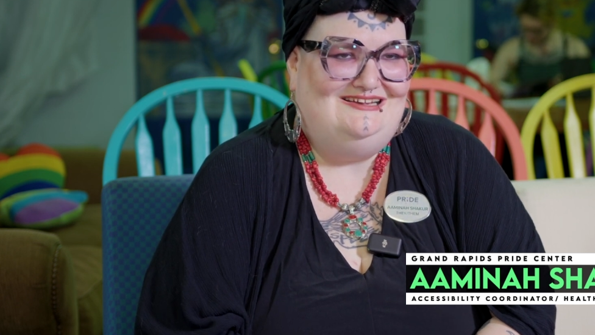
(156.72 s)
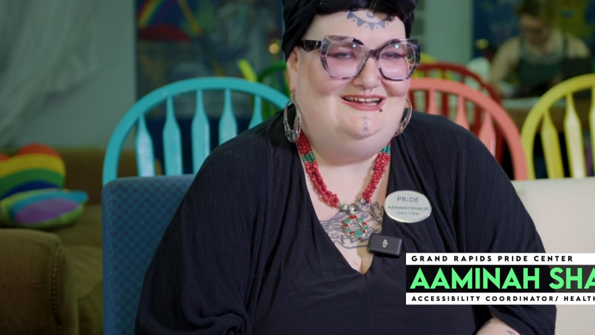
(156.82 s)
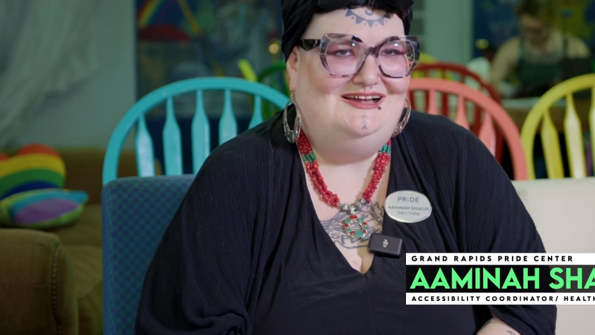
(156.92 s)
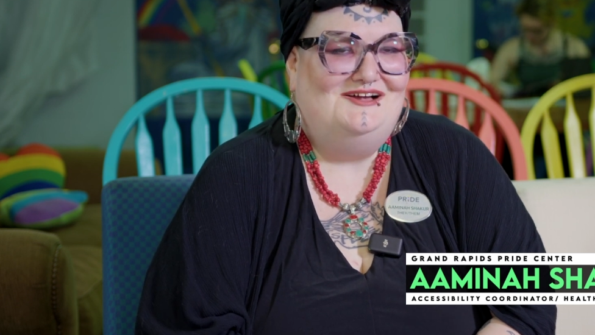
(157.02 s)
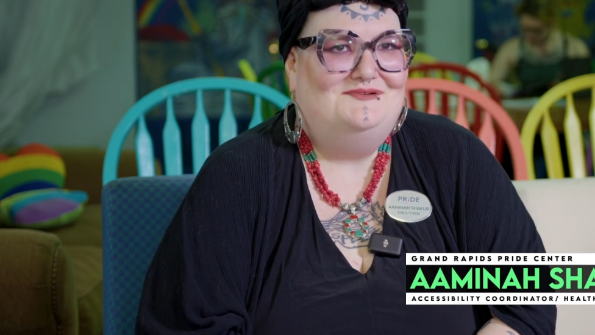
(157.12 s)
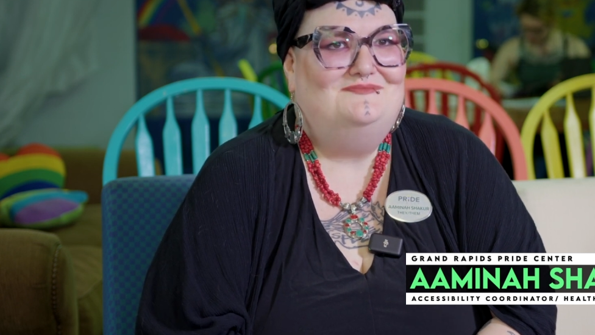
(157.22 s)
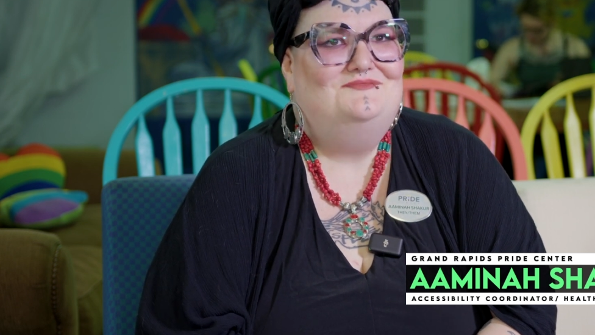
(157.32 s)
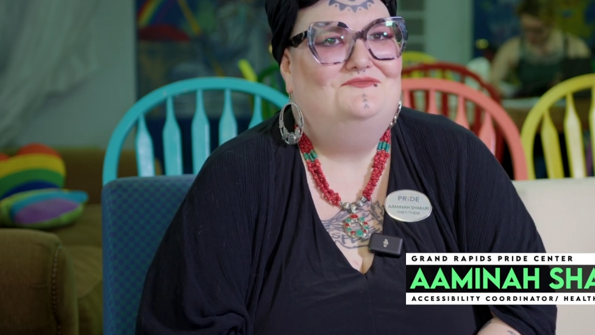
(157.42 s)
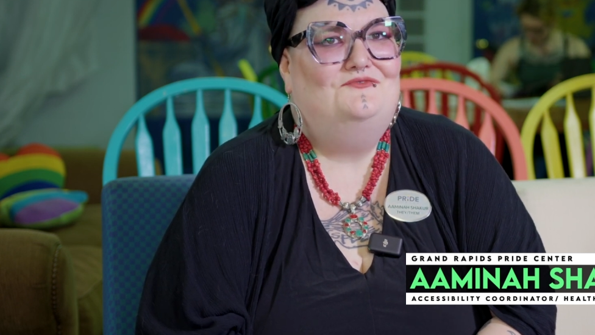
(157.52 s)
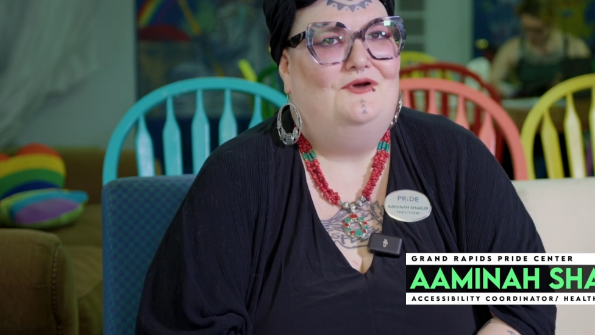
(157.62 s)

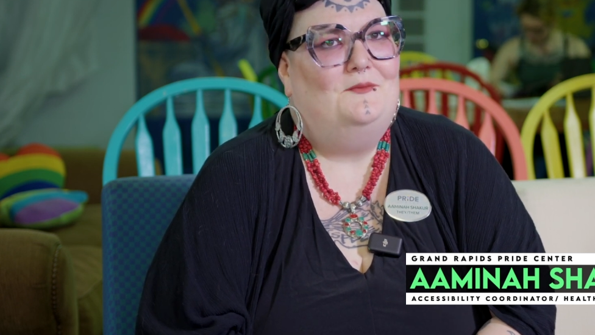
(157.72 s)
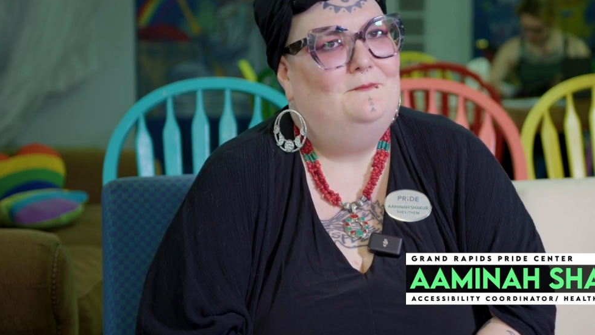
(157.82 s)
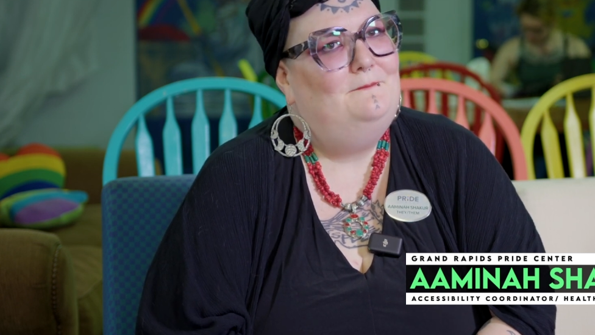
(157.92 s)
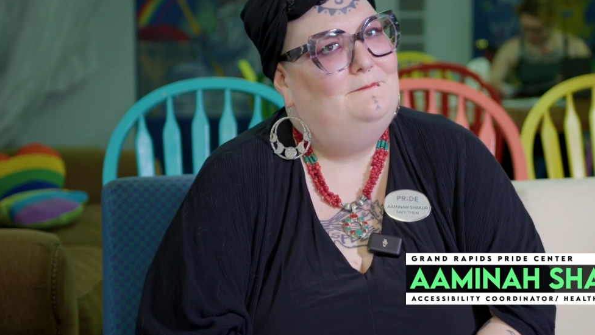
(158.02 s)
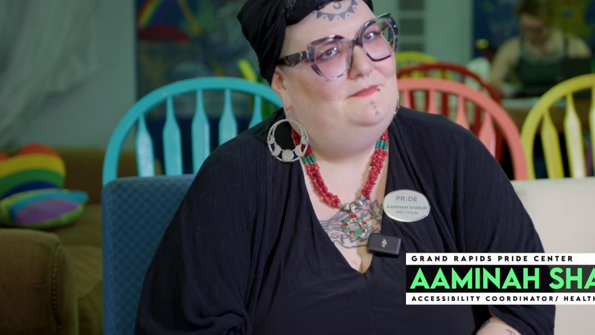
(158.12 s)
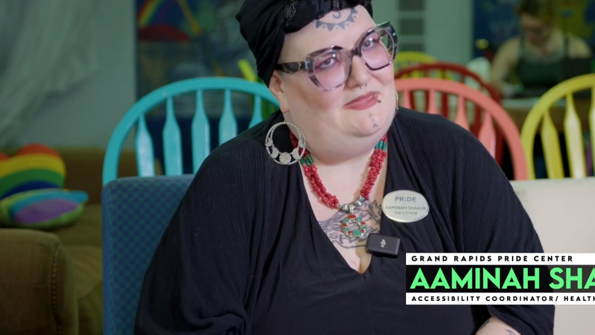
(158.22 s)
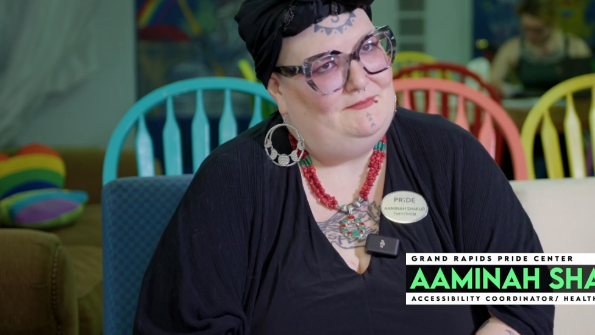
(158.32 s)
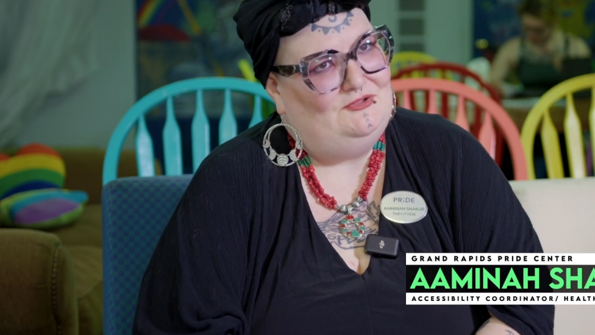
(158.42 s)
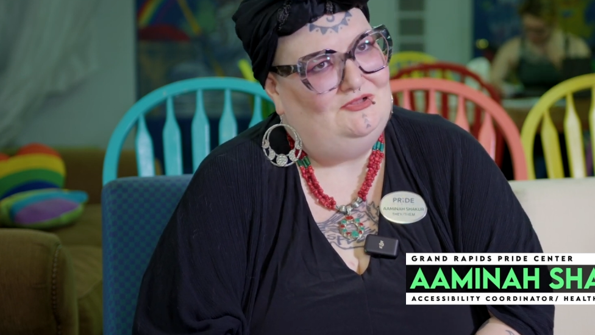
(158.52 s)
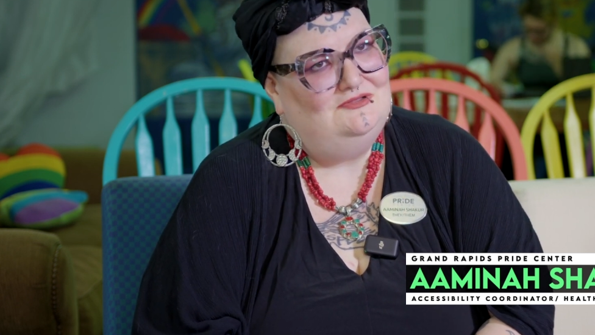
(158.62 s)
from
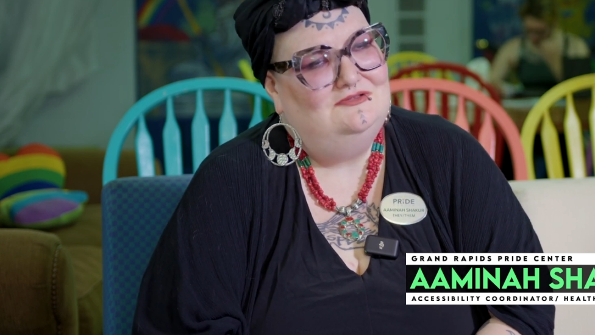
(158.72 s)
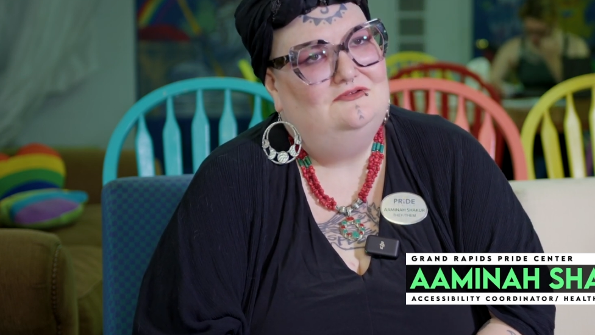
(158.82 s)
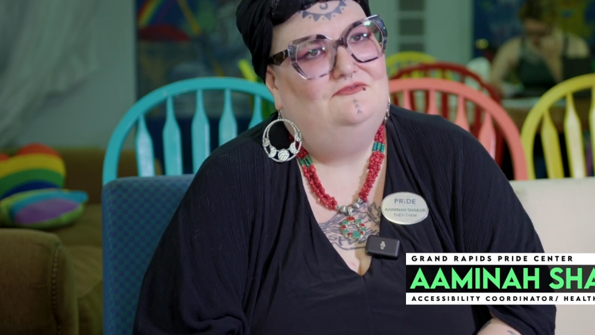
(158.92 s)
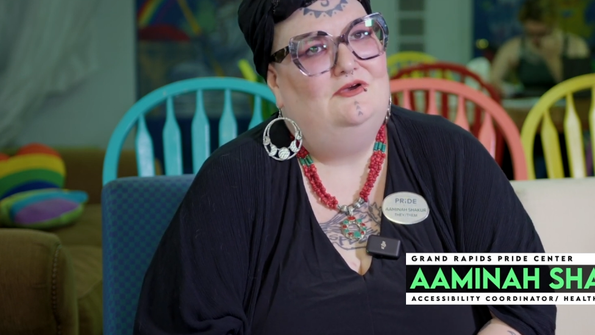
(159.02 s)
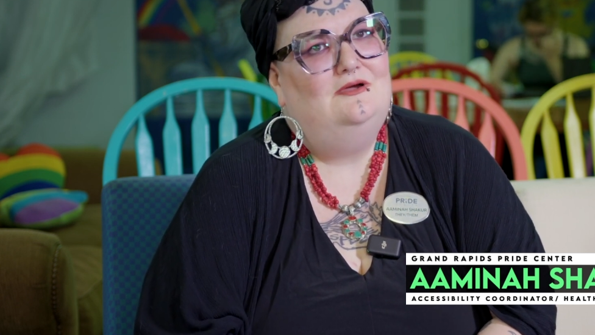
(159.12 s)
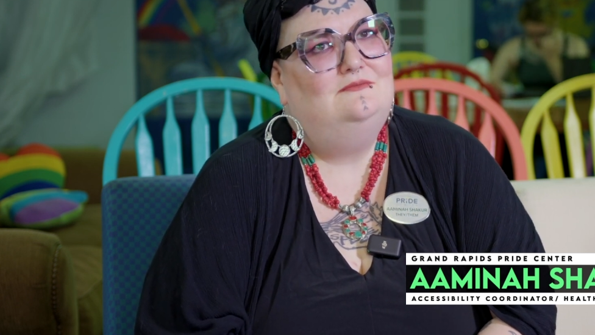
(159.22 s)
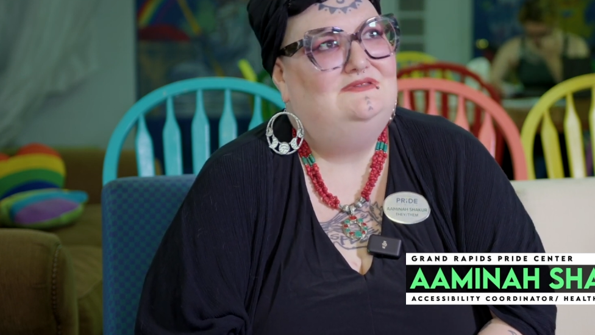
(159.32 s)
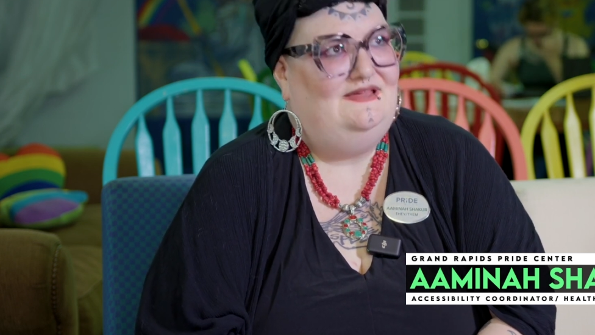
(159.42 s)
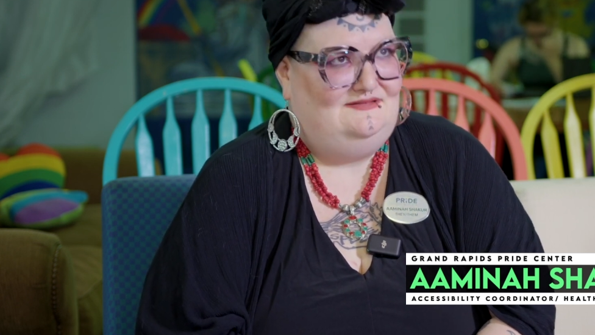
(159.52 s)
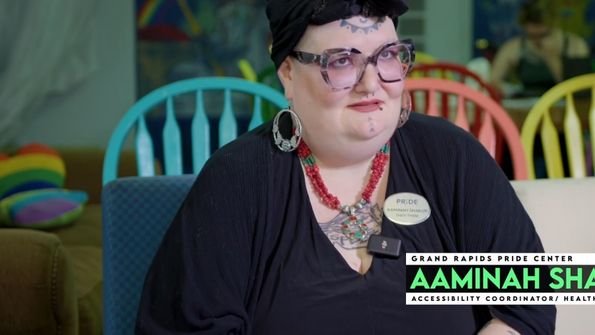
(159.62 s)
people from
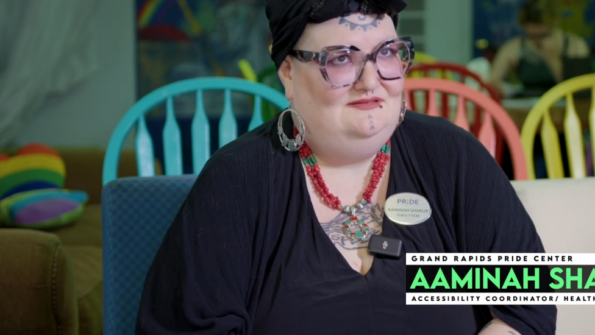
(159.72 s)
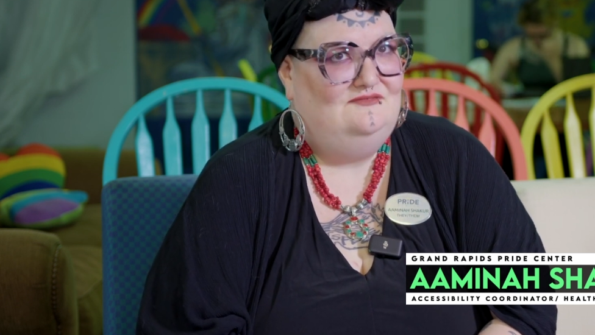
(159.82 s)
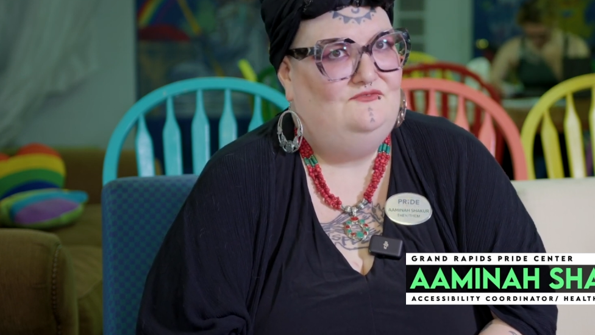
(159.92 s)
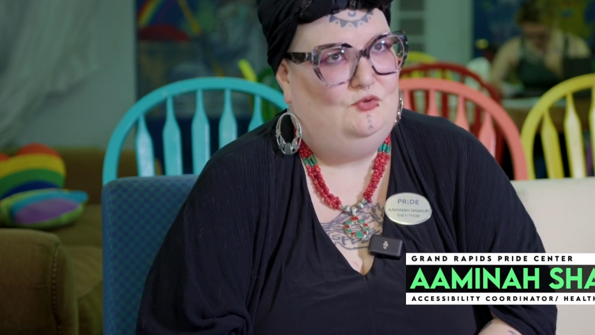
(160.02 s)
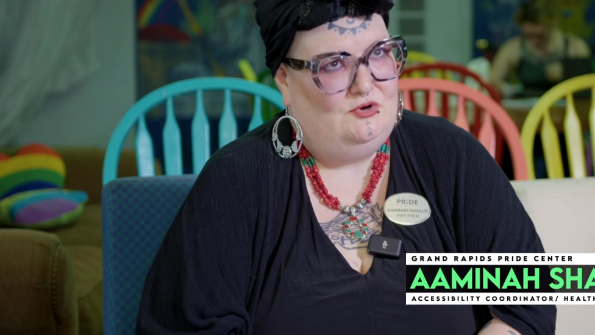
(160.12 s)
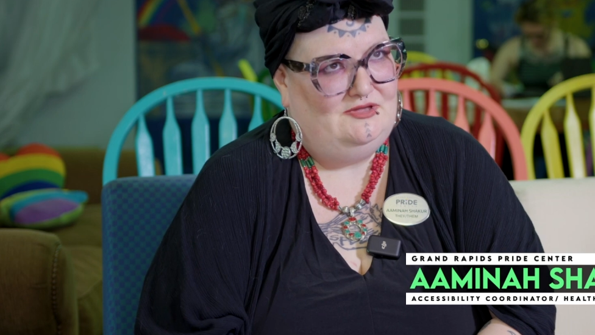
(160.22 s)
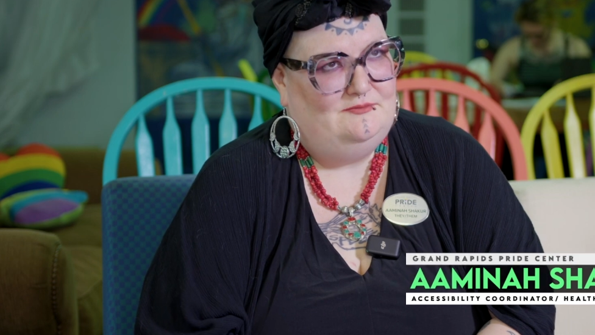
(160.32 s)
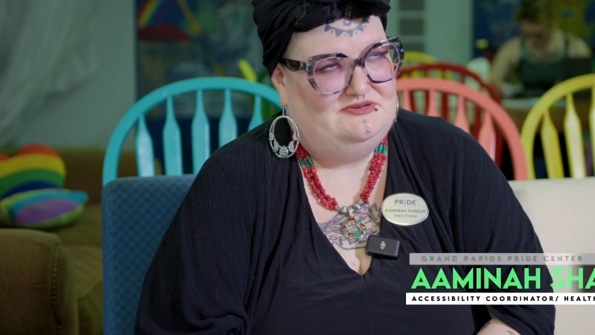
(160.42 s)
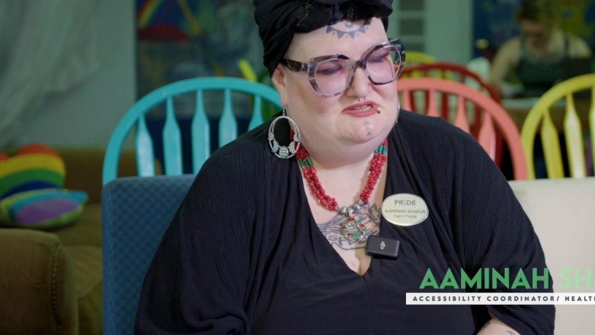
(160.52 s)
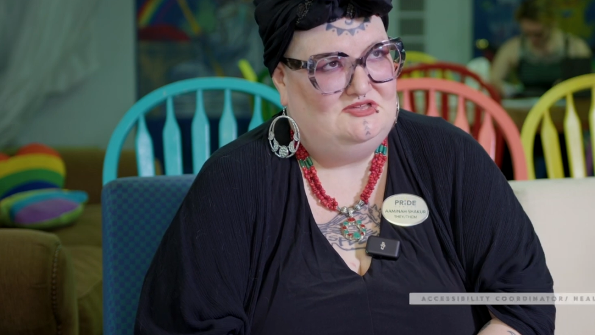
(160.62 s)
Texas and Florida in
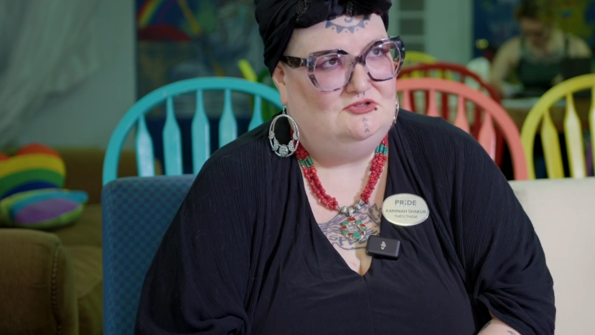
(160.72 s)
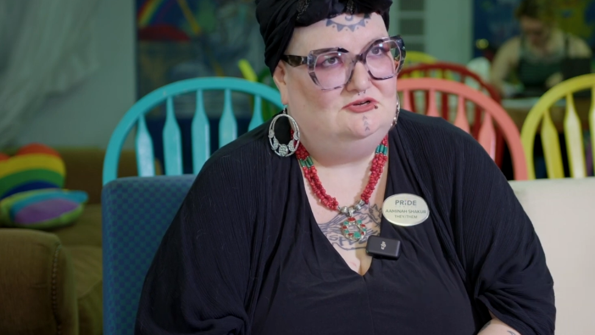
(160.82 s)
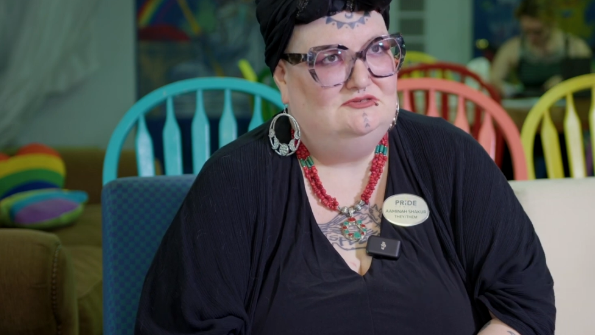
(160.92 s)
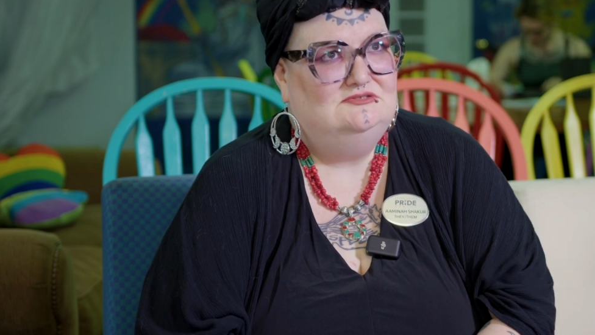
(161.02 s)
particular,